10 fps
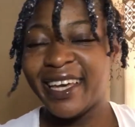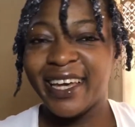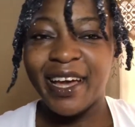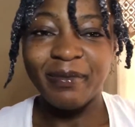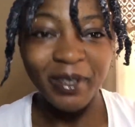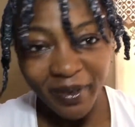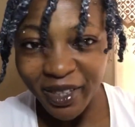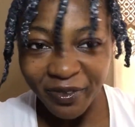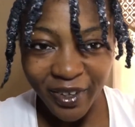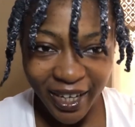I'm done with
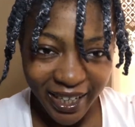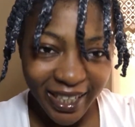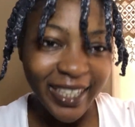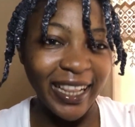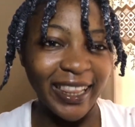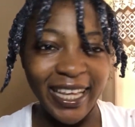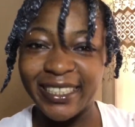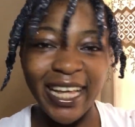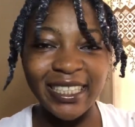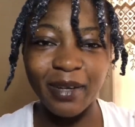the front. Let's
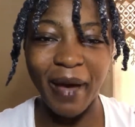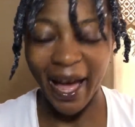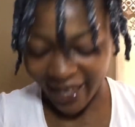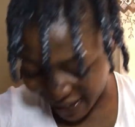get to the back.